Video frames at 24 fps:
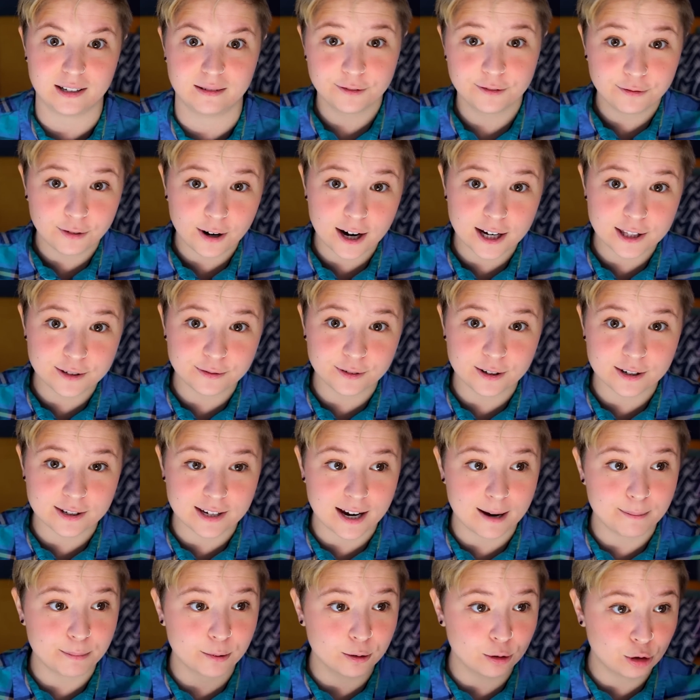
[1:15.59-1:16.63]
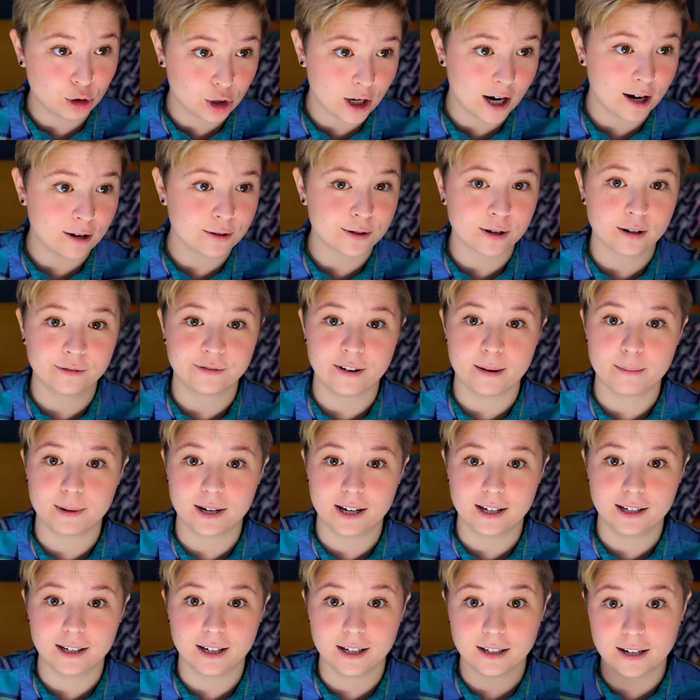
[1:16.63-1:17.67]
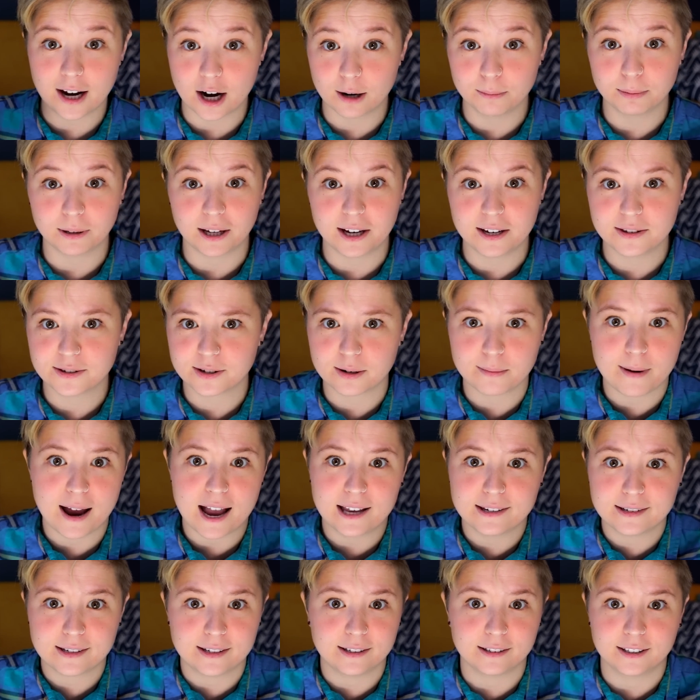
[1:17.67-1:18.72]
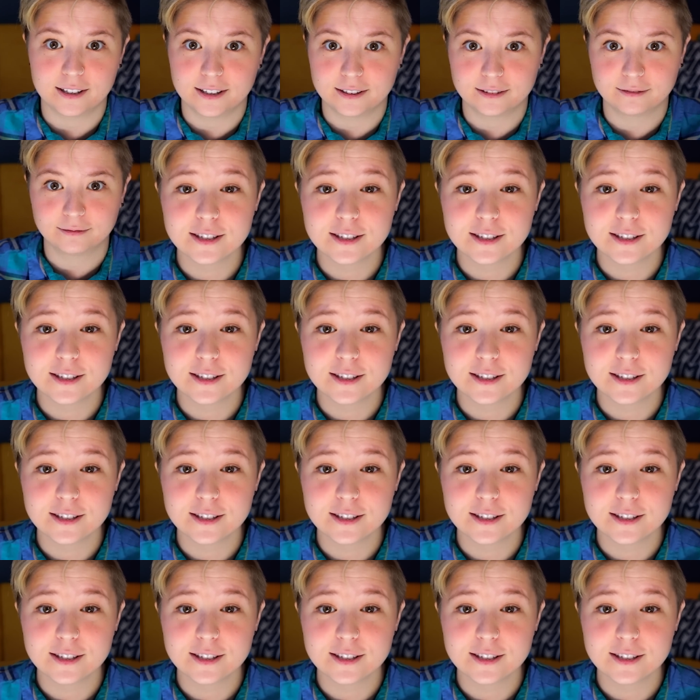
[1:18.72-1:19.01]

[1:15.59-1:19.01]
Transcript: In France, for example, chairs are feminine and airplanes are masculine.